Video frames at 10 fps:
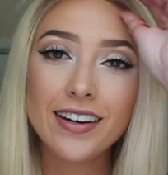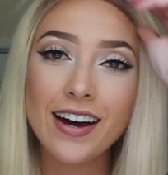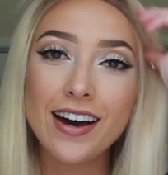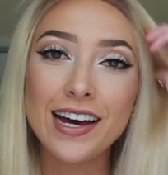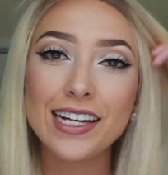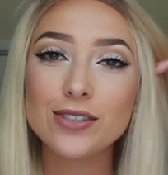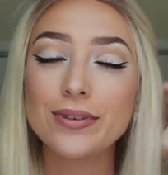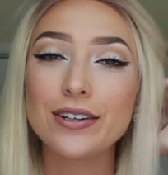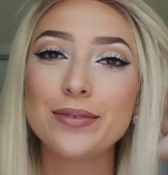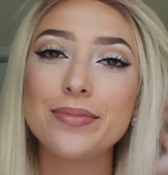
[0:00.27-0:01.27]
guys,
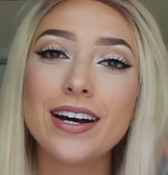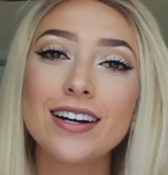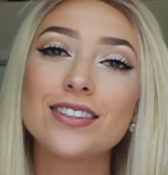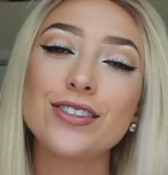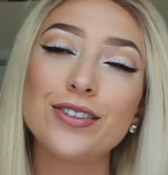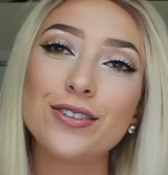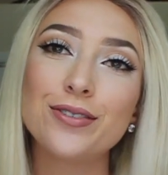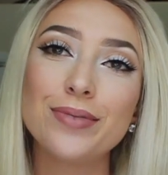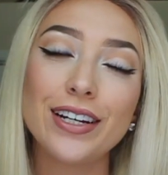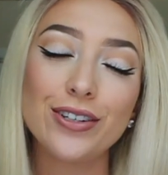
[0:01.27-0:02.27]
welcome back to
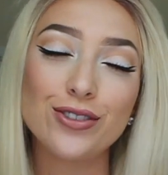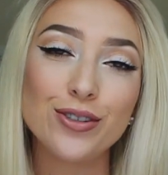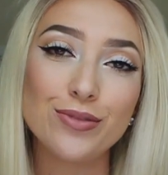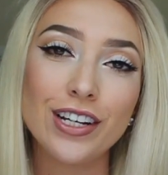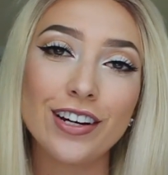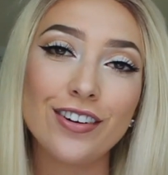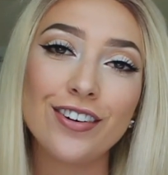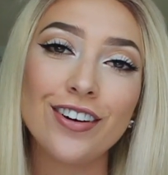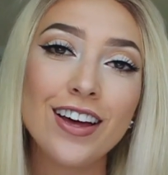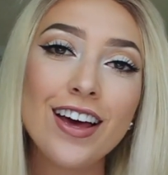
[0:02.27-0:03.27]
my YouTube
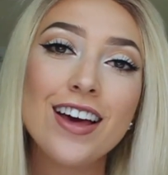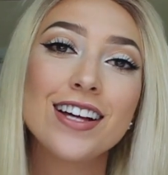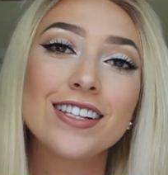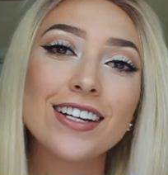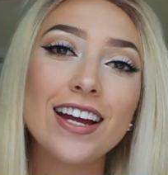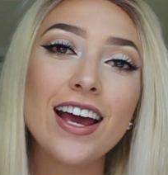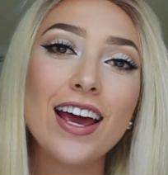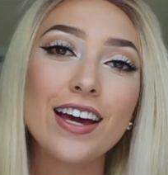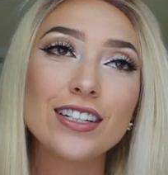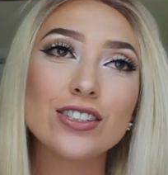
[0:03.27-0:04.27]
channel.
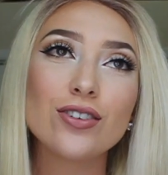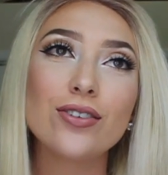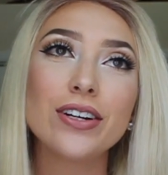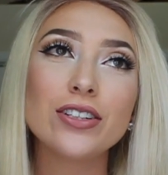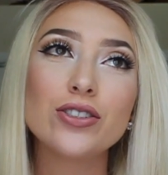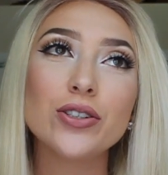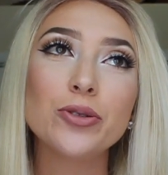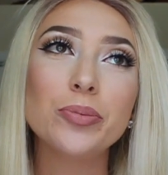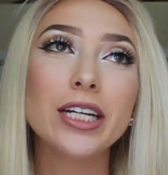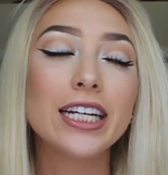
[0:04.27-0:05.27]
Today is going to
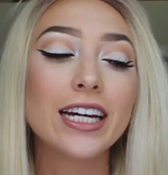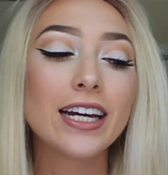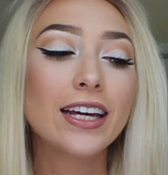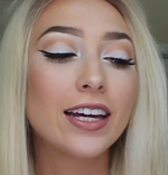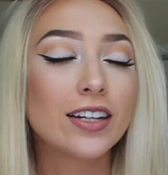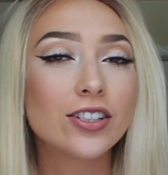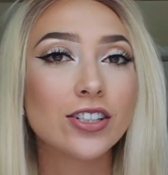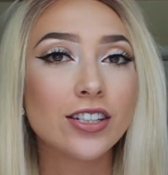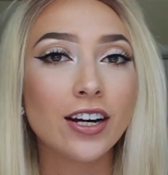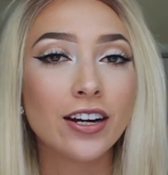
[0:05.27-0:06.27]
be a Cancer
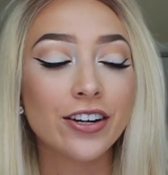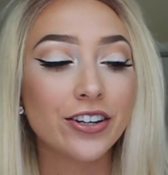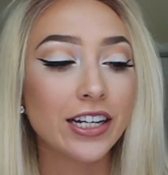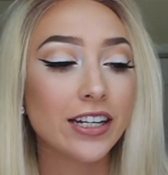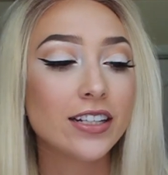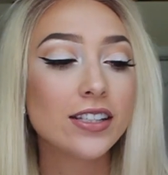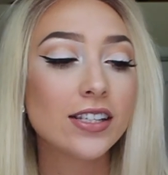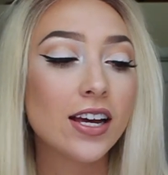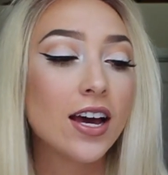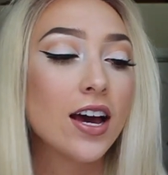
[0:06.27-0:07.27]

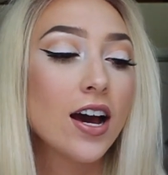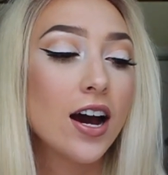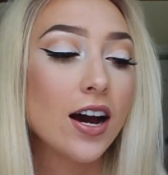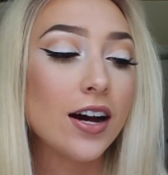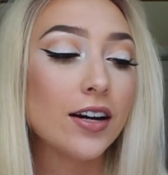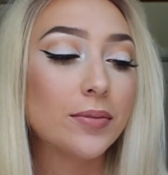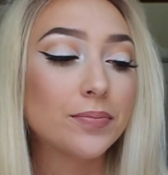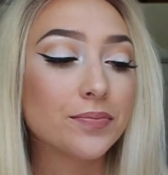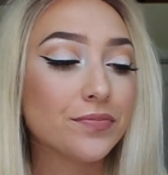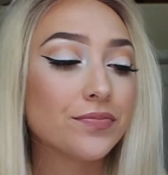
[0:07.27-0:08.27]
Diaries. I